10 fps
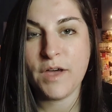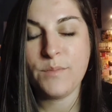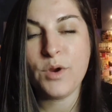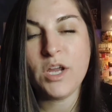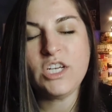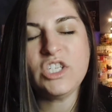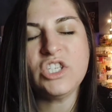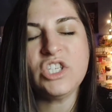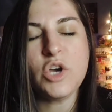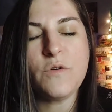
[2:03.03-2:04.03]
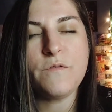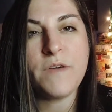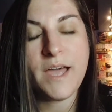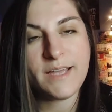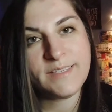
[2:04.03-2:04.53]
vibrate so
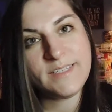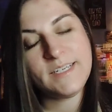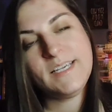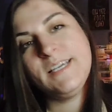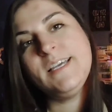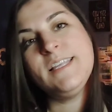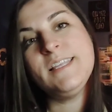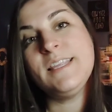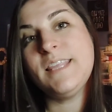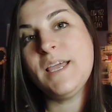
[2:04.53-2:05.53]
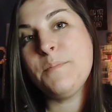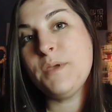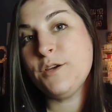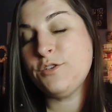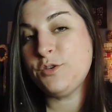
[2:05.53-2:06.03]
fast that they
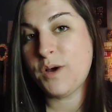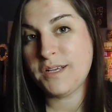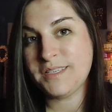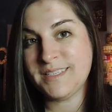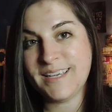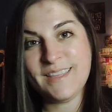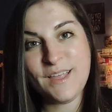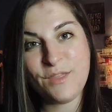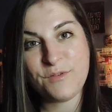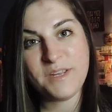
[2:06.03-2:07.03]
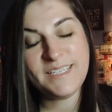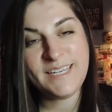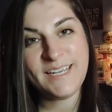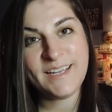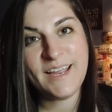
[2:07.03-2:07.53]
appear to us in the
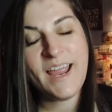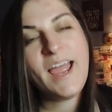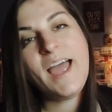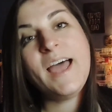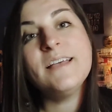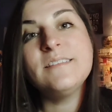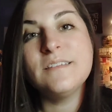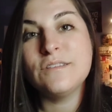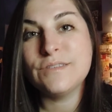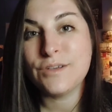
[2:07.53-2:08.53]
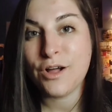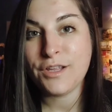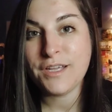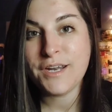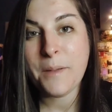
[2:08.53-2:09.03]
3D as
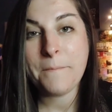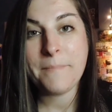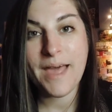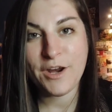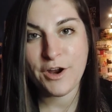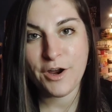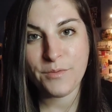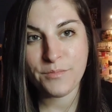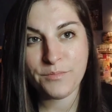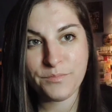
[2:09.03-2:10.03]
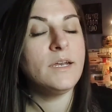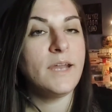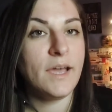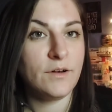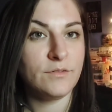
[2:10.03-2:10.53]
solid matter.
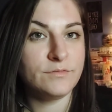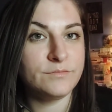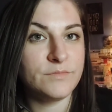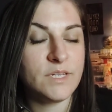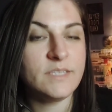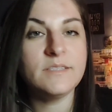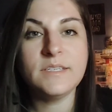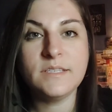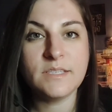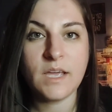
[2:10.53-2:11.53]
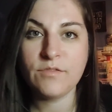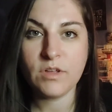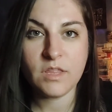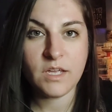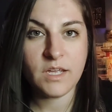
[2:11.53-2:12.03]
Now, since
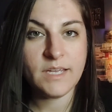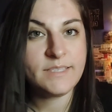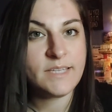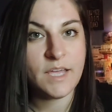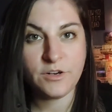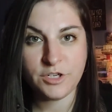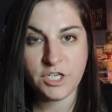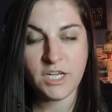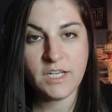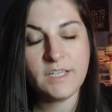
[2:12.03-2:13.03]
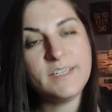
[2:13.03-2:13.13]
everything is energy,